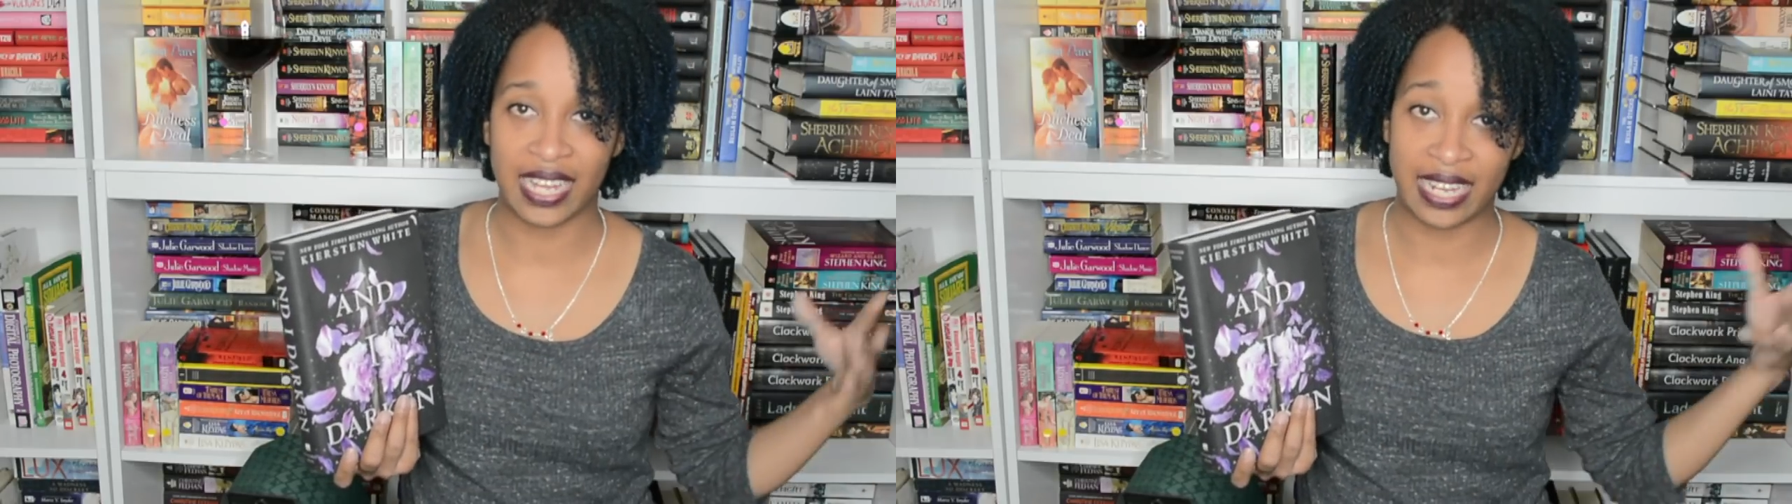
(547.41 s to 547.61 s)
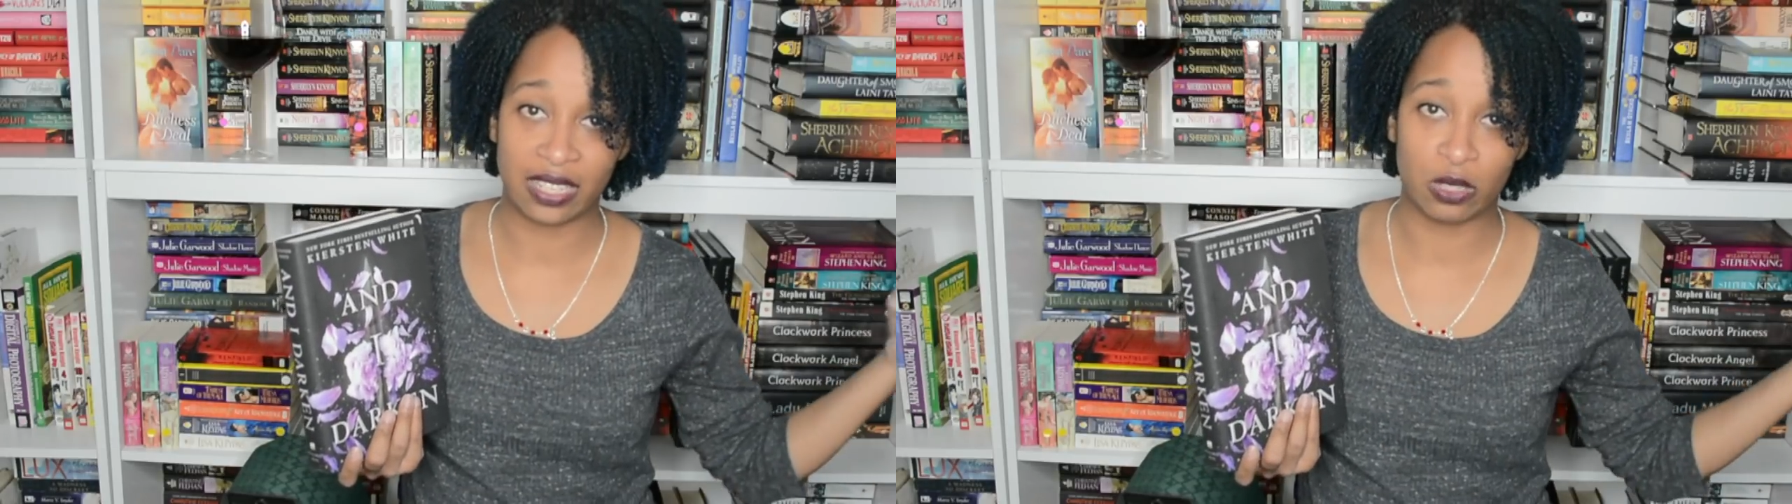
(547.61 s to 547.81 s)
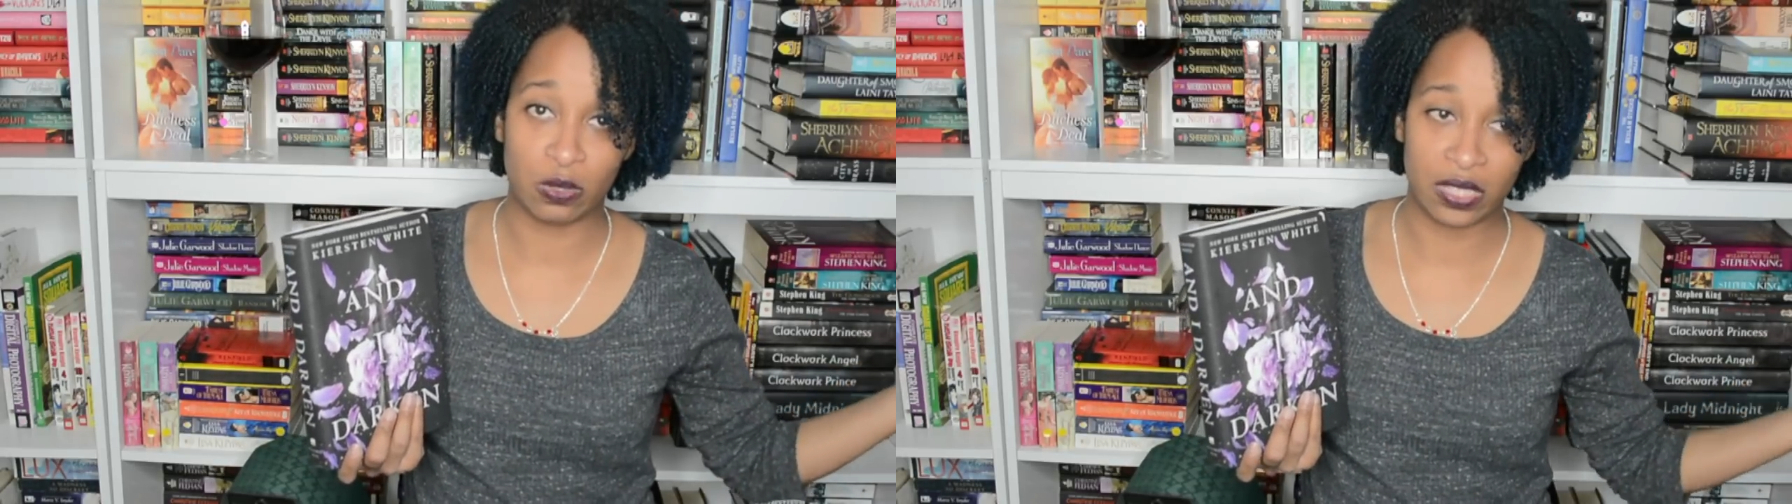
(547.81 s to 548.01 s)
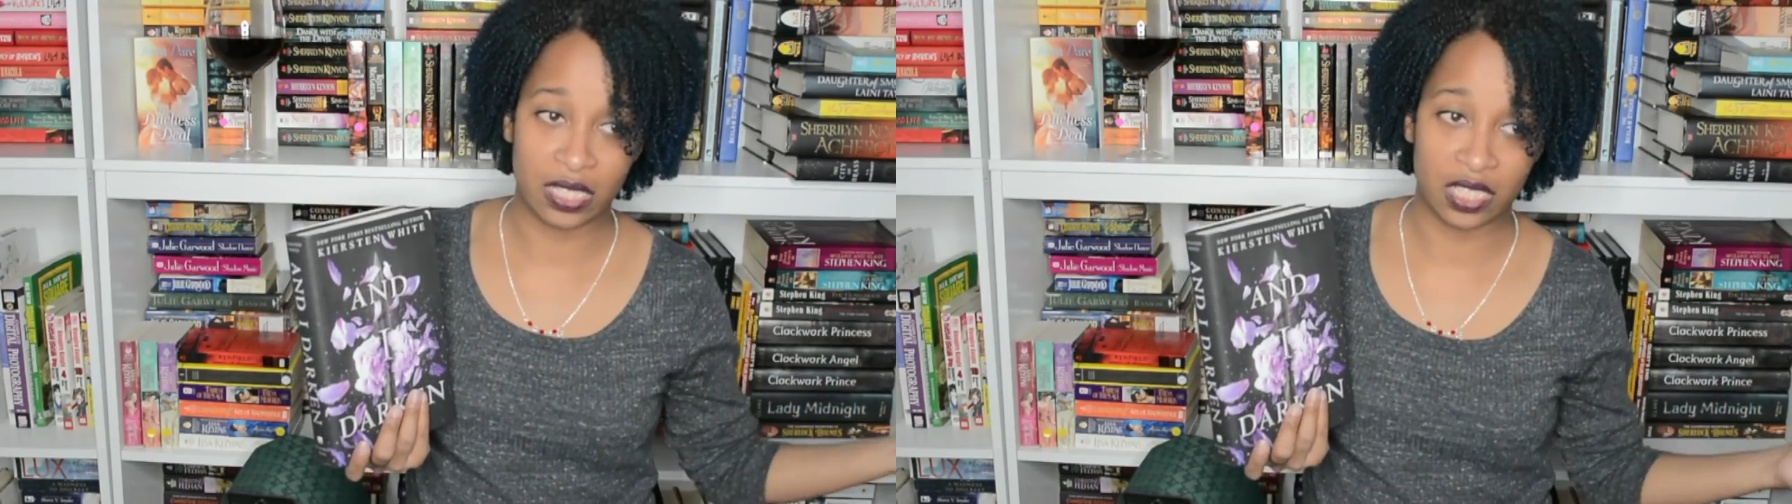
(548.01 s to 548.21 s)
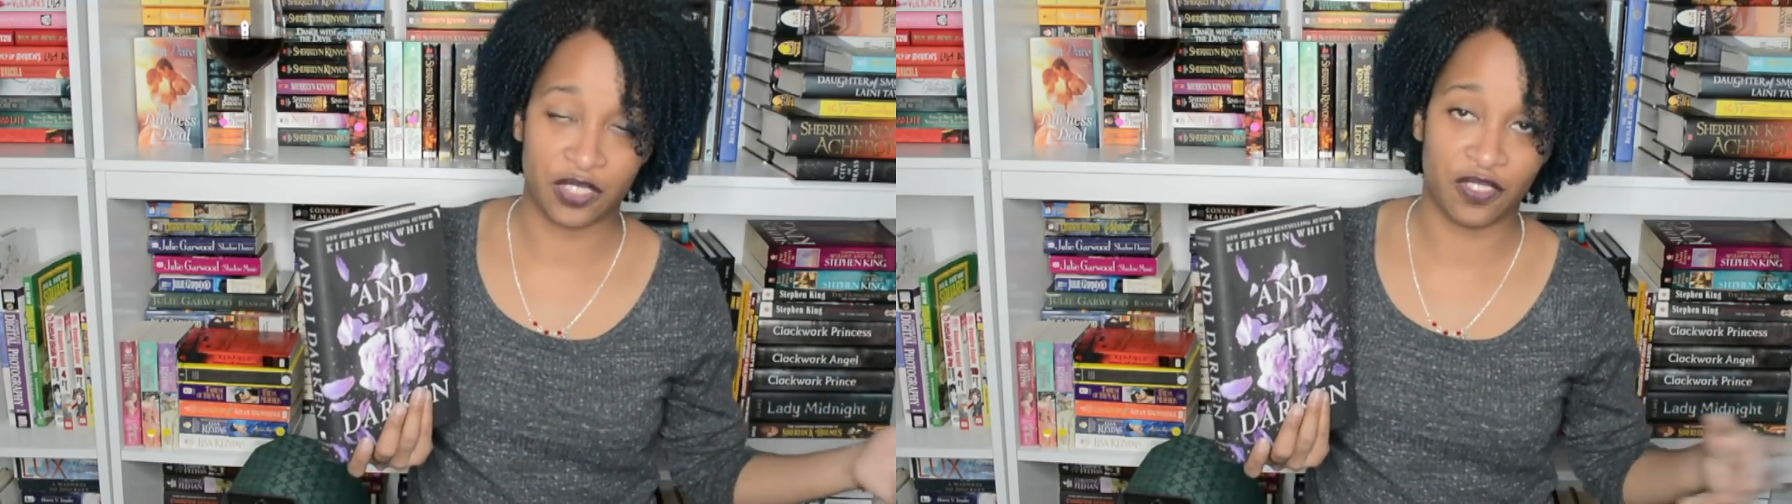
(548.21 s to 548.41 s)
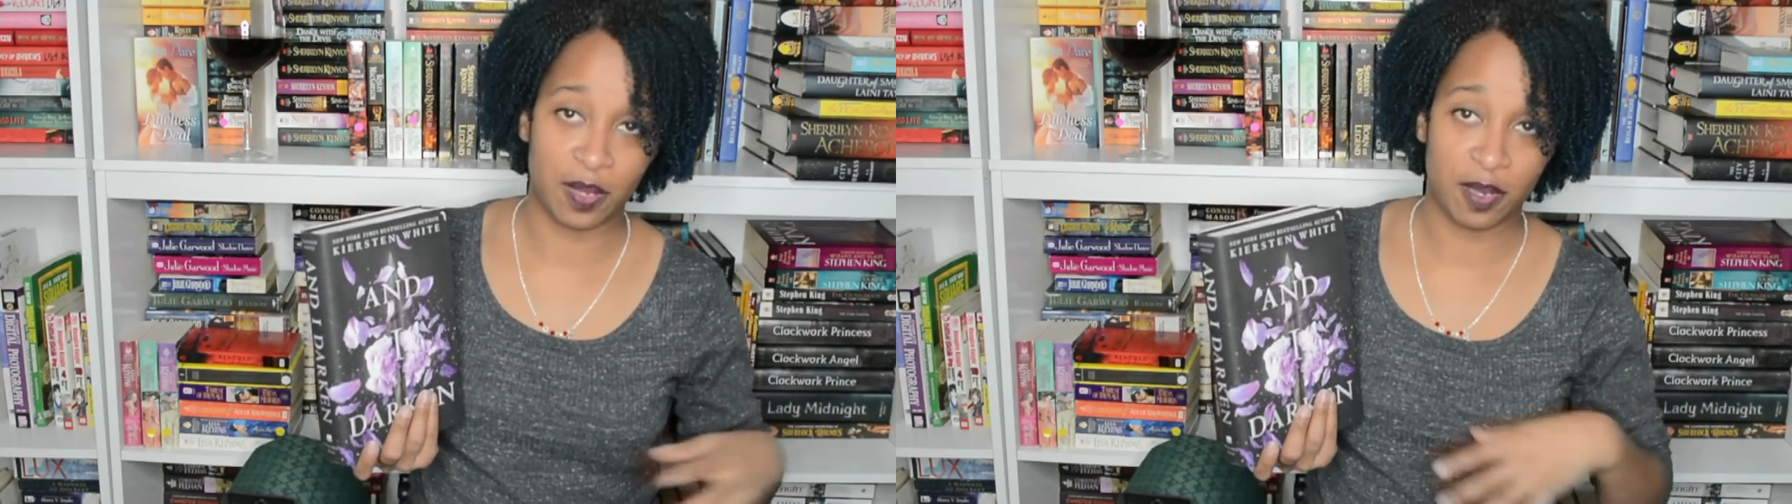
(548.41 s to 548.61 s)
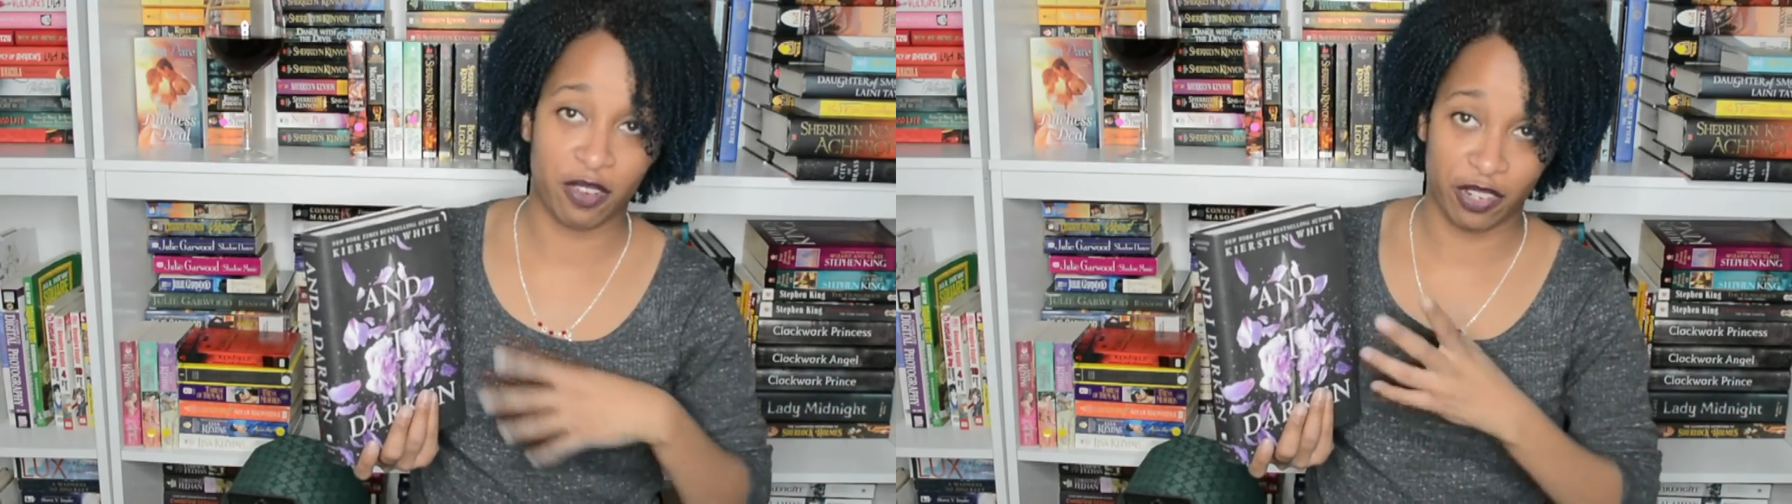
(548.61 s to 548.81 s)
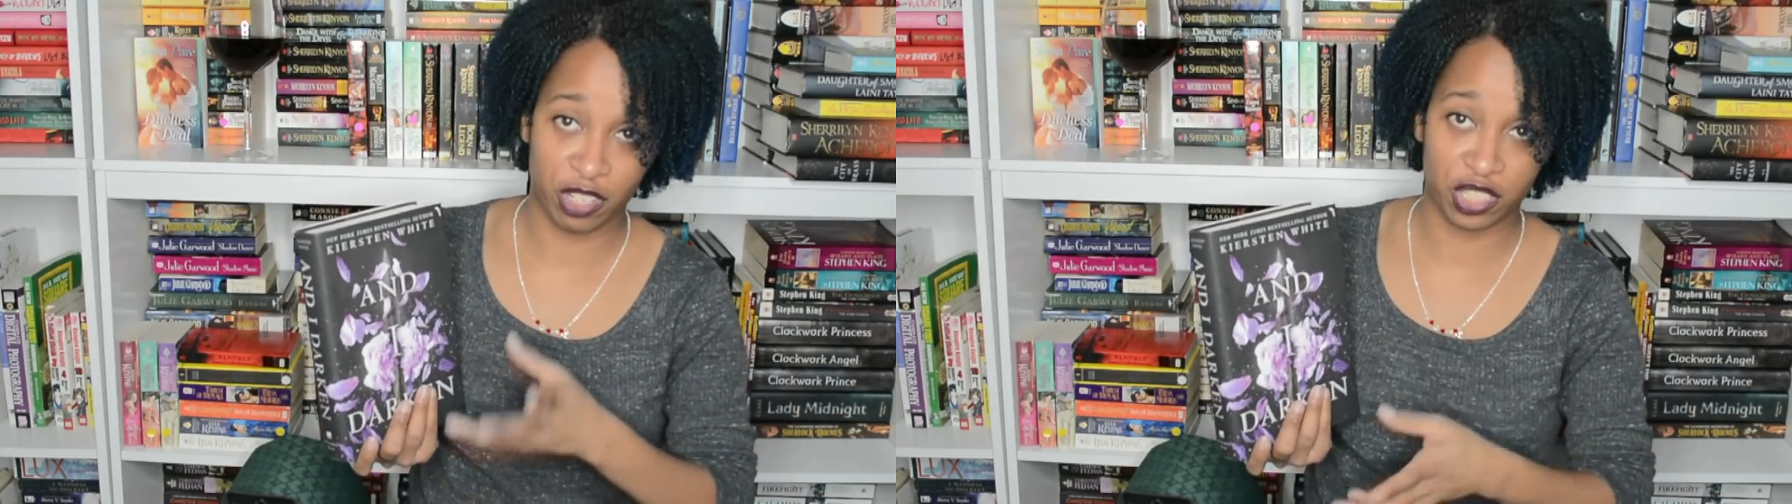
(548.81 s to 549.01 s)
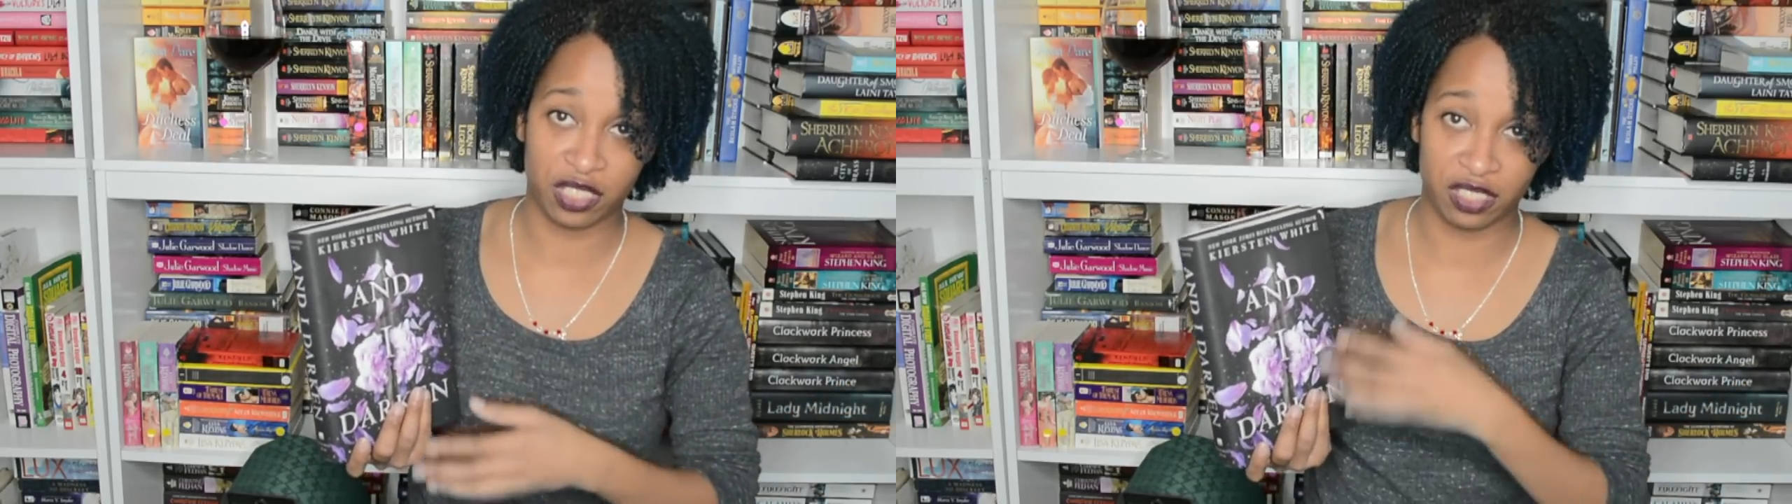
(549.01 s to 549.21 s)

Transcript: Lada, who is female version